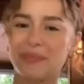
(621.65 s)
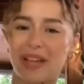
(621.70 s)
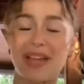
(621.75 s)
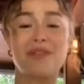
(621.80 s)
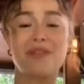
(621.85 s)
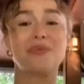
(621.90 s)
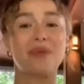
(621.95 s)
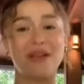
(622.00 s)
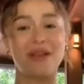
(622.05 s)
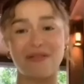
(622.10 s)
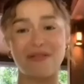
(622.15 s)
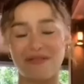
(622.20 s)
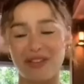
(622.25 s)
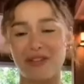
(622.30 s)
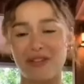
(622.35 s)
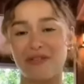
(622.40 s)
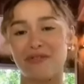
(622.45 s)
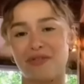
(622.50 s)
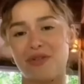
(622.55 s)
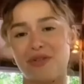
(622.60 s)
And
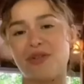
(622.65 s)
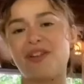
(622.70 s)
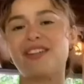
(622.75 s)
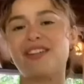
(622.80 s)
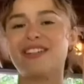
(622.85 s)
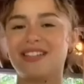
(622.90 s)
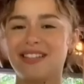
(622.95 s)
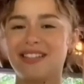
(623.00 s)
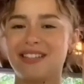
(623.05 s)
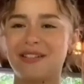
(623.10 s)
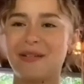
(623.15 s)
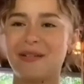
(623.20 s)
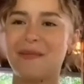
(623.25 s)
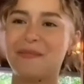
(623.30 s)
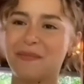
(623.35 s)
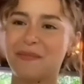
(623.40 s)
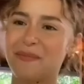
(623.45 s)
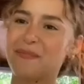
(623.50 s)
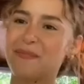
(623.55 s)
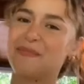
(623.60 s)
Wavy, of course.
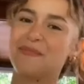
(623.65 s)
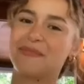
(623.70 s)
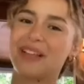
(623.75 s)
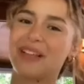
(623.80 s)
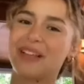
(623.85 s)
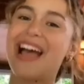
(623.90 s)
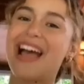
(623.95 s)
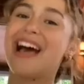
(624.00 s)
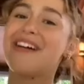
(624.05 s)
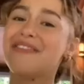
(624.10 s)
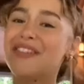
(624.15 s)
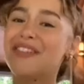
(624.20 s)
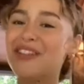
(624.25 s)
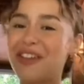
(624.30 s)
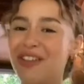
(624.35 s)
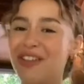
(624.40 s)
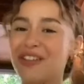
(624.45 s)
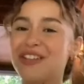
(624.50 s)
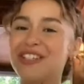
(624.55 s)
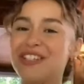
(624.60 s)
I have
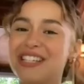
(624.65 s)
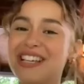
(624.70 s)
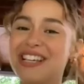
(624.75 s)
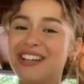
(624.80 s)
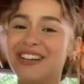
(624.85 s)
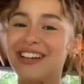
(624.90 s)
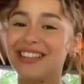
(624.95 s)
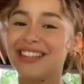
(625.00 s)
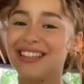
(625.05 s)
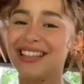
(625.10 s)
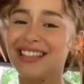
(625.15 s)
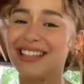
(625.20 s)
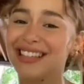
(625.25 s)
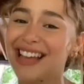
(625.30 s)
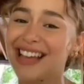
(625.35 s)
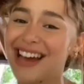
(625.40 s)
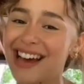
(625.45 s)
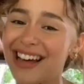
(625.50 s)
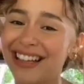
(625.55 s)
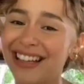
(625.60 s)
another secret,
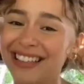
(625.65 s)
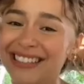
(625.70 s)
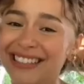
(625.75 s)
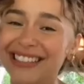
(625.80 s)
tita.